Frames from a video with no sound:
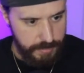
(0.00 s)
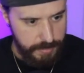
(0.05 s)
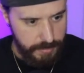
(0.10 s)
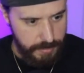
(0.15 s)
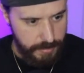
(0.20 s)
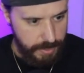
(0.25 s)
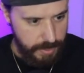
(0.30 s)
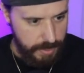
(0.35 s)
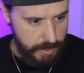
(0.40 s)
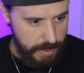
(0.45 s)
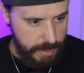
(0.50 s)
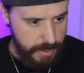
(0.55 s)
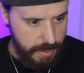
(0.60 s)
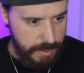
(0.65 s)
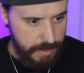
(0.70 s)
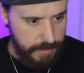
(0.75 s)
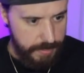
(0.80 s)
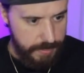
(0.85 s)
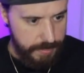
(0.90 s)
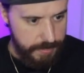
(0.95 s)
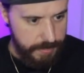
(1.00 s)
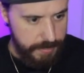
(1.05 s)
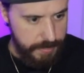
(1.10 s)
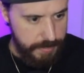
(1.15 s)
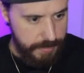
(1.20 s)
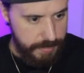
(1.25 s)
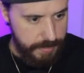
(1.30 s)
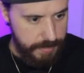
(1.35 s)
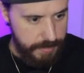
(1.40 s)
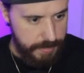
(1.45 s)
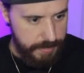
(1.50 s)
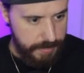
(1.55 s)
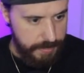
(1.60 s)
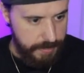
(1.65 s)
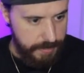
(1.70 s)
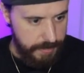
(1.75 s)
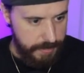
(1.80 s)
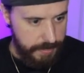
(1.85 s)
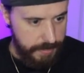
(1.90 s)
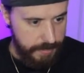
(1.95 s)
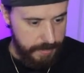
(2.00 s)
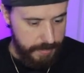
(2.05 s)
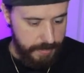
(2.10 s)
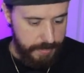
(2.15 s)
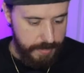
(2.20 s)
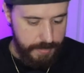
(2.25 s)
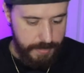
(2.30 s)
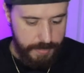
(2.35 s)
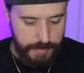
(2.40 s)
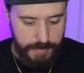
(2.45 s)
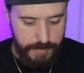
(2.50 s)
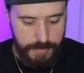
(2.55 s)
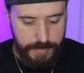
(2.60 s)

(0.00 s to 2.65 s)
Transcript: Nobody speaks.